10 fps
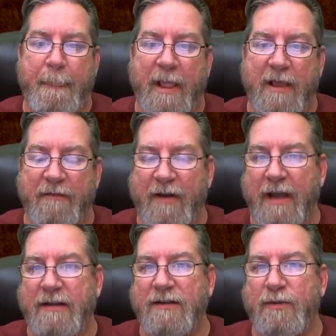the
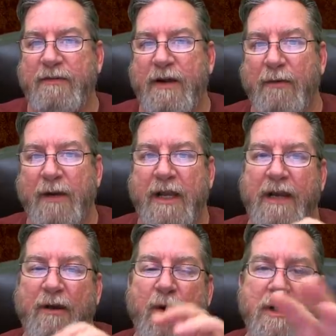fact is we're getting
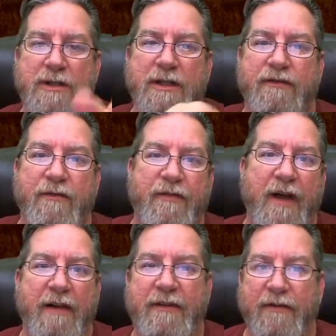questions from
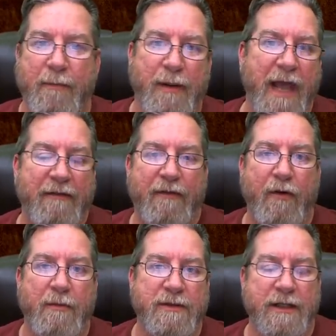5 different
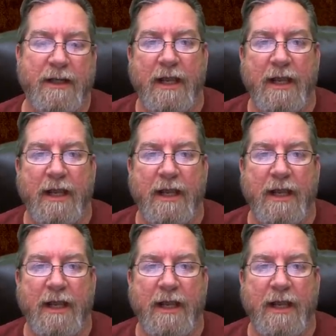platforms, and